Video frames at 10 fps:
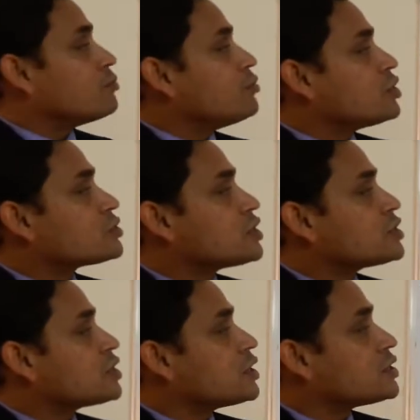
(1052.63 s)
meiosis
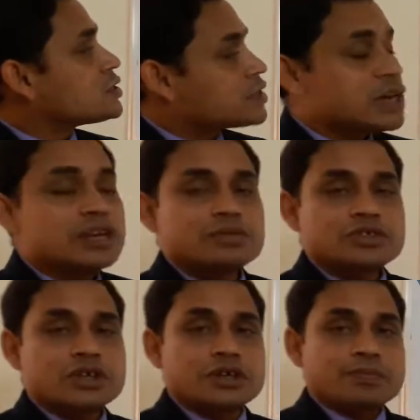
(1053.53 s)
cell
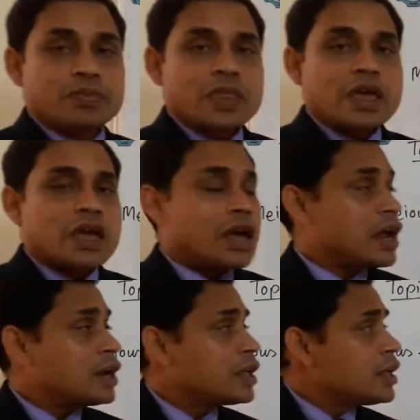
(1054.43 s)
division.
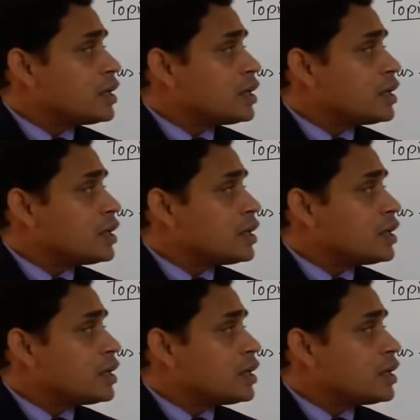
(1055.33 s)
And